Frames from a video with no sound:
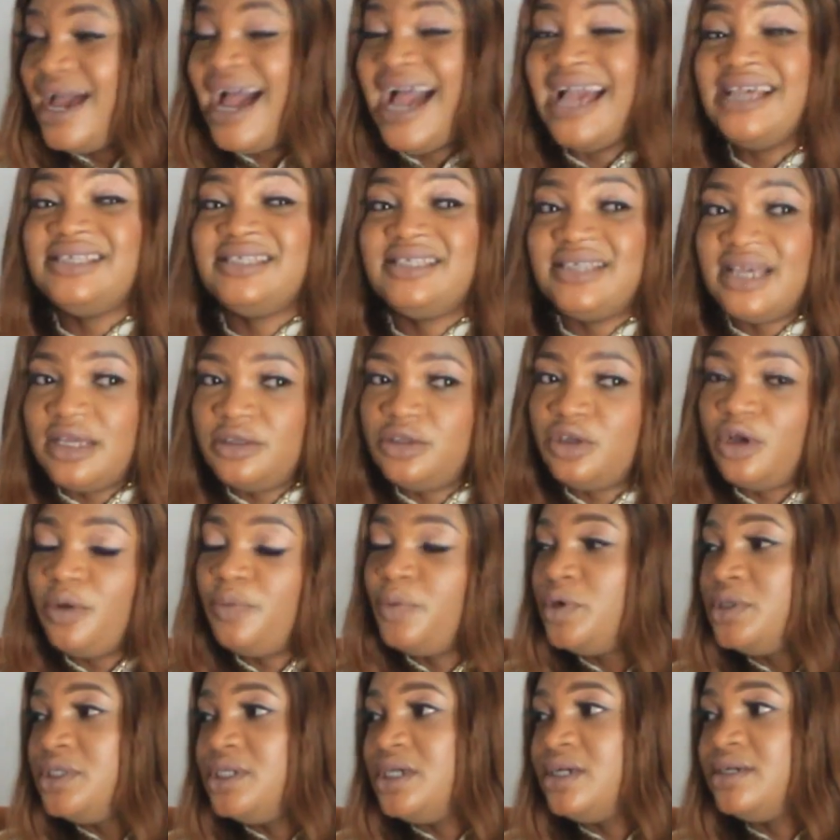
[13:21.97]
I set up
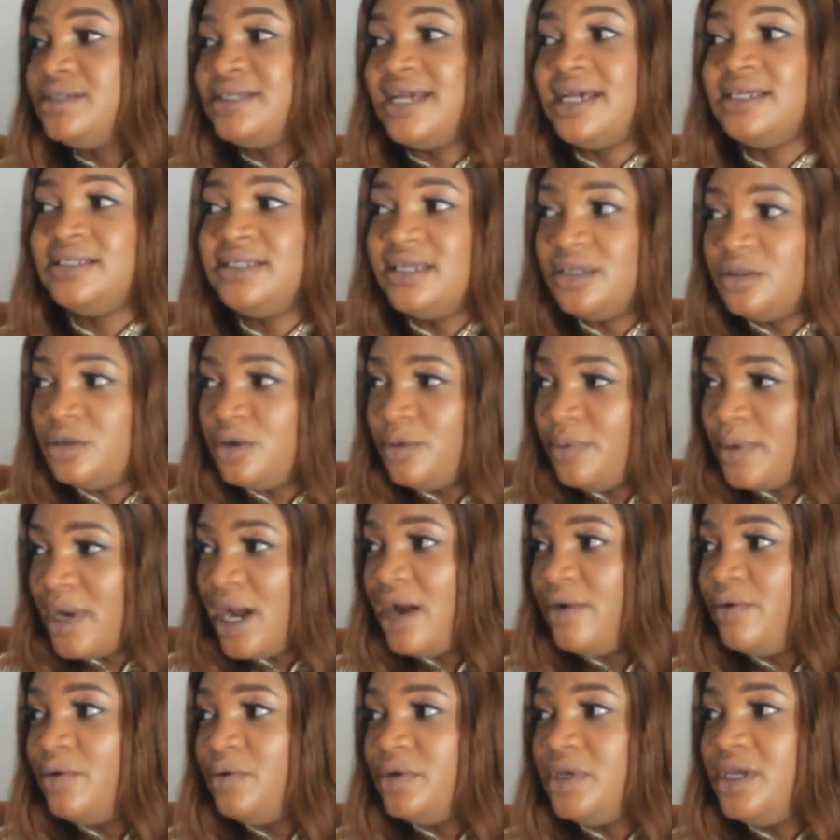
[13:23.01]
hotels, I set up
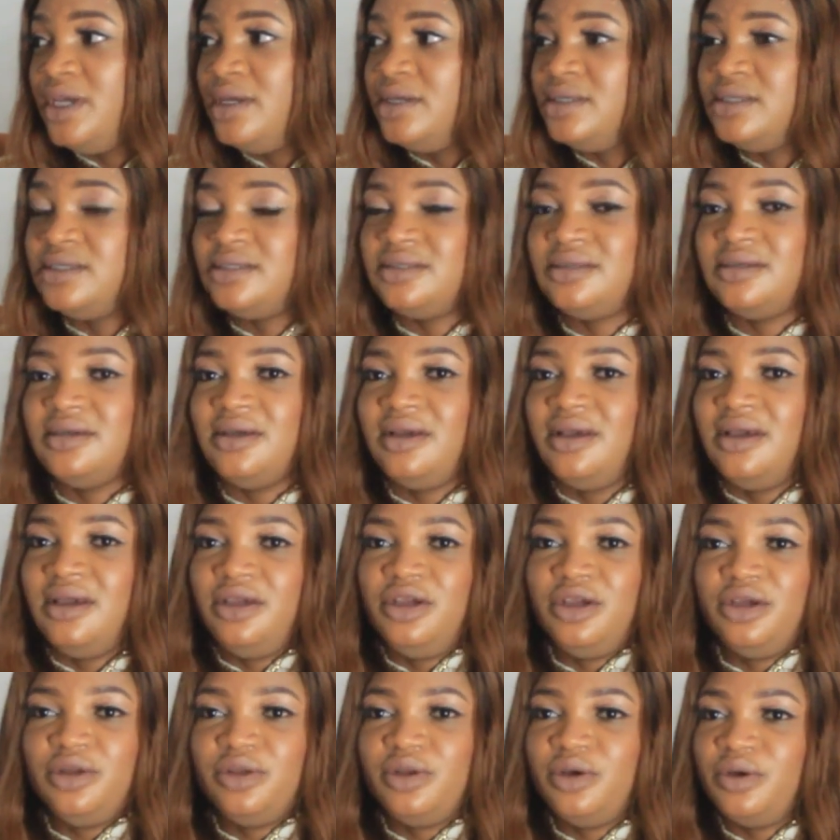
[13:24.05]
karaoke's.
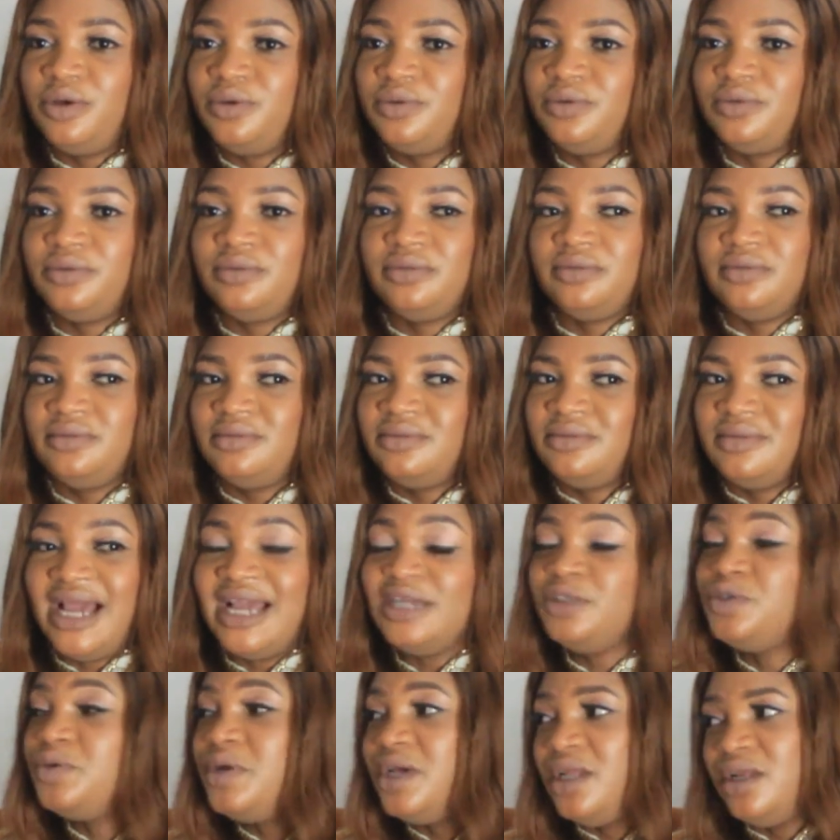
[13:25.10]

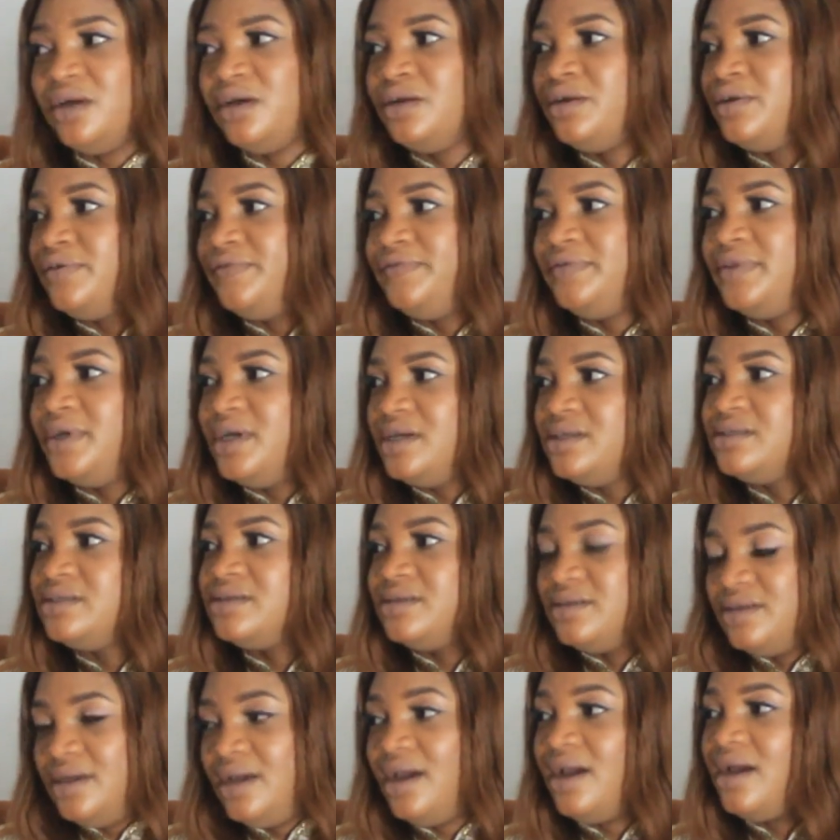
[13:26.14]
I do a lot of
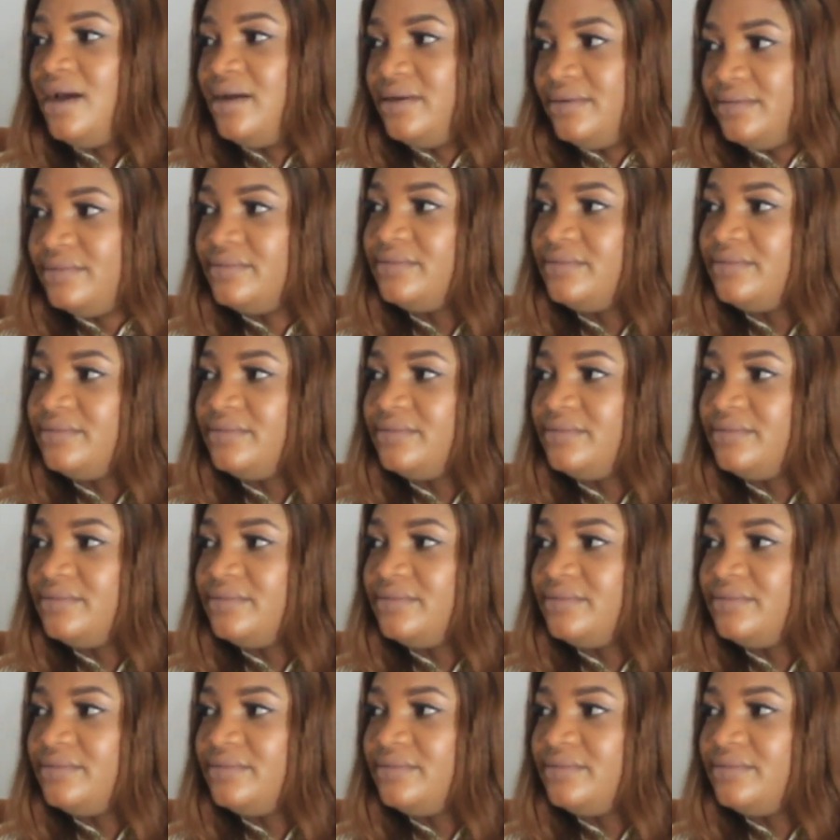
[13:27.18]
things. Yeah.